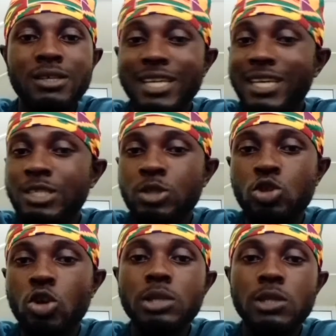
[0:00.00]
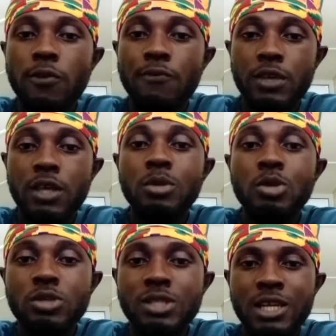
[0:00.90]
nursing job is for
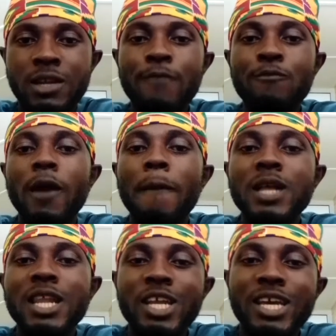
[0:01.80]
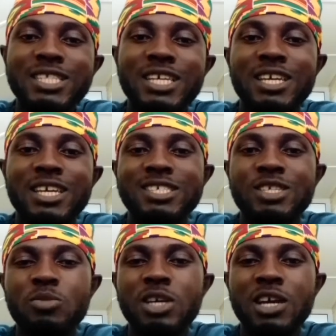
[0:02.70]
females, and if you're a male and enter
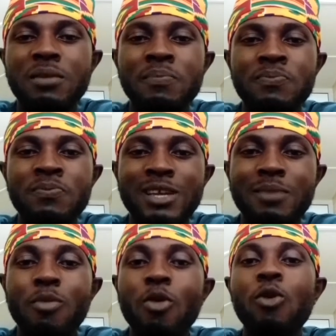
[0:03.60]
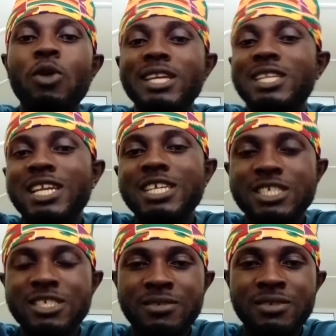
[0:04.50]
nursing, you become more
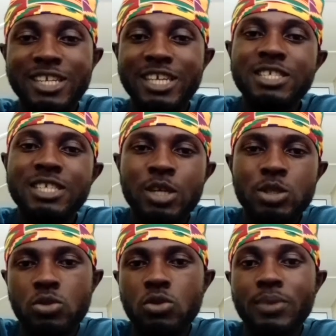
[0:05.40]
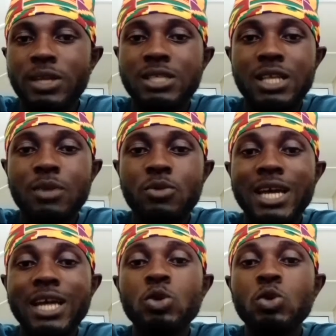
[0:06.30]
ladyish in nature. So personally,
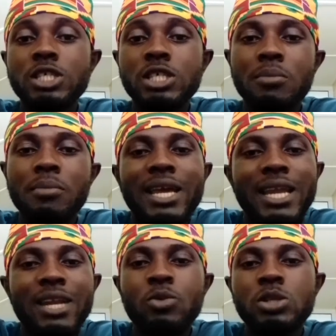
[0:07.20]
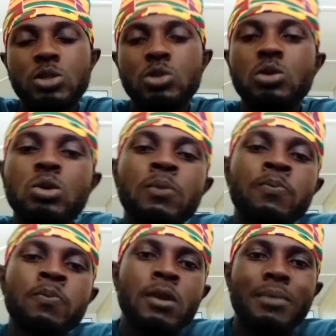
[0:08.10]
with that notion in mind, I didn't want to go.
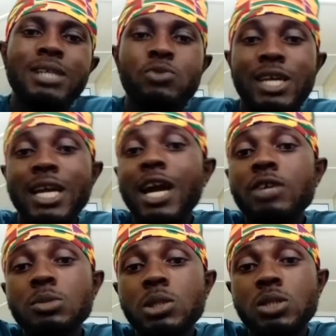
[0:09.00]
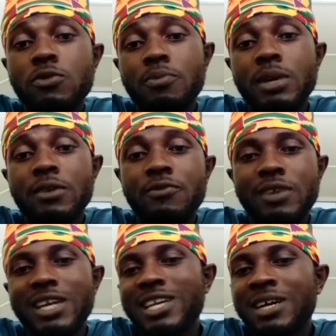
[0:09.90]
But with the encouragement of my
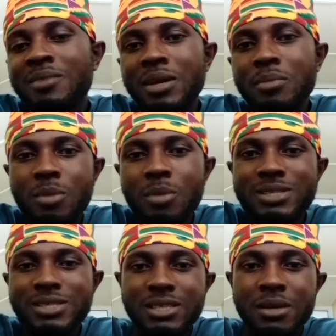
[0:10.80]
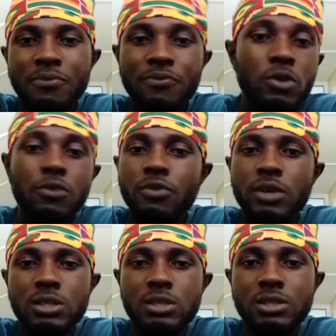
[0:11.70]
father, my mom, and some few
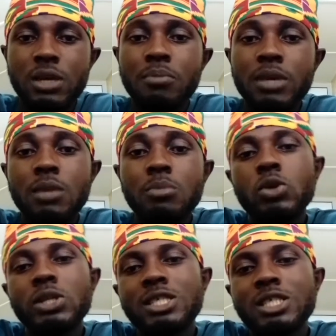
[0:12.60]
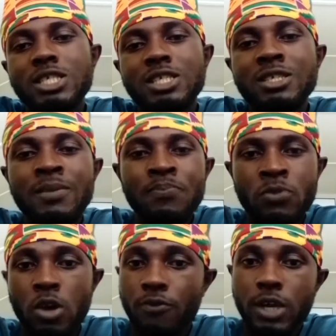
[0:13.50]
friends, I made a bold decision
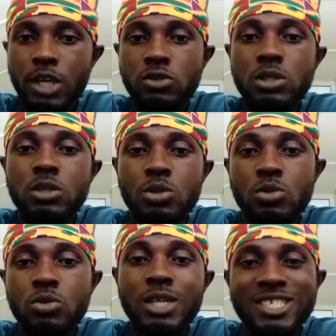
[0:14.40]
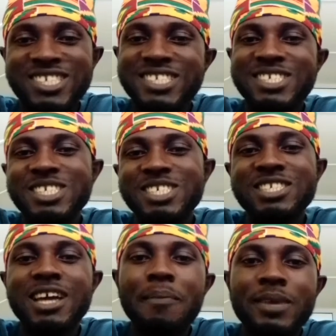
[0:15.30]
of entering the school, and it's a
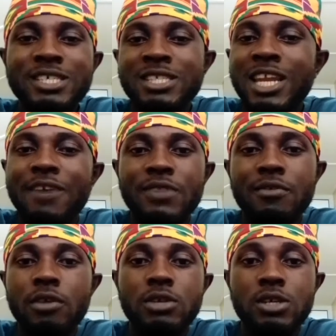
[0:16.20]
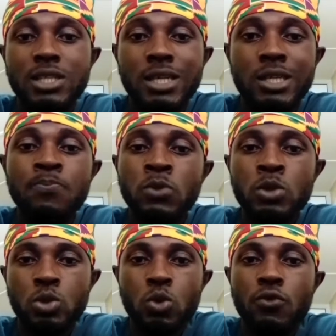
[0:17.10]
decision that personally I've never regretted
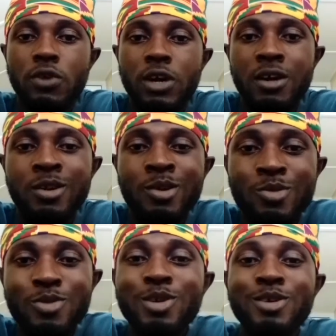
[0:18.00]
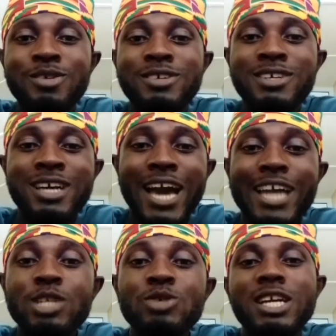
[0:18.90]
so far. Well,
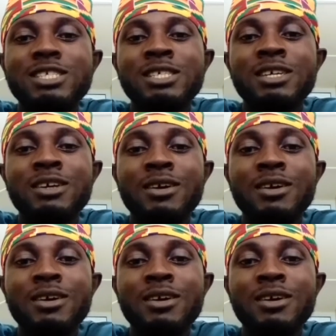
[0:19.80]
I knew that